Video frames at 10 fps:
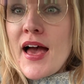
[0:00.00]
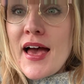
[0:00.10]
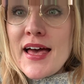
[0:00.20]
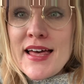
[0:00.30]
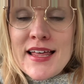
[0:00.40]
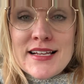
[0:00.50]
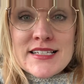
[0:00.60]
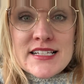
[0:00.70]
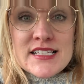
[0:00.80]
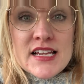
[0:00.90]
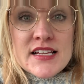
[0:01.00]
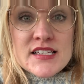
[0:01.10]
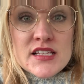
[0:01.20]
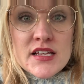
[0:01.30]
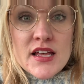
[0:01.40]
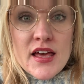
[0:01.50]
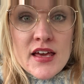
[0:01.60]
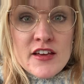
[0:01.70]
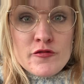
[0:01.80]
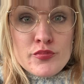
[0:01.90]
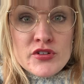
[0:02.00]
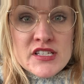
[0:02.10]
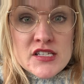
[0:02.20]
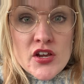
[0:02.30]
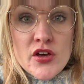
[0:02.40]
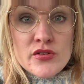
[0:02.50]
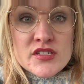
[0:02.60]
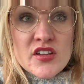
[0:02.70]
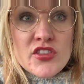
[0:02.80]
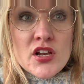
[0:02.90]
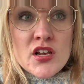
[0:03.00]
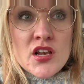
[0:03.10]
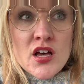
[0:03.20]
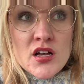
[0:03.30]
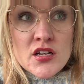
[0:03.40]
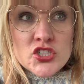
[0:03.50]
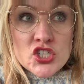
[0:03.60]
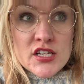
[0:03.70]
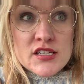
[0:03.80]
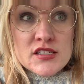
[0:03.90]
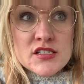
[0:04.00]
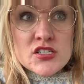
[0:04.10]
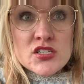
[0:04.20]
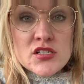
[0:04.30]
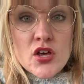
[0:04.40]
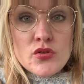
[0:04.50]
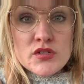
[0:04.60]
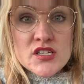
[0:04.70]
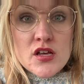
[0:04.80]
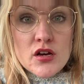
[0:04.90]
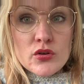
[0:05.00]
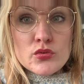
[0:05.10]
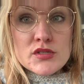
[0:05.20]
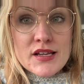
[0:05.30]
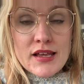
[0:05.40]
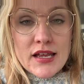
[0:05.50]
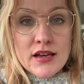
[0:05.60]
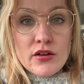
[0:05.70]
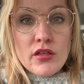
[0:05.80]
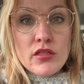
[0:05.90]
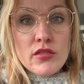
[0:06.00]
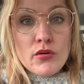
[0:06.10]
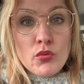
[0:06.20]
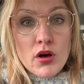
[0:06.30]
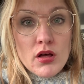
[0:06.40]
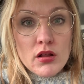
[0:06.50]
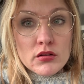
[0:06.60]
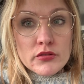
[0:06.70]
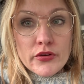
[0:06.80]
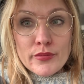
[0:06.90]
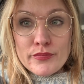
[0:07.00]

And it says that Avebury stones are the largest stone circles in the world.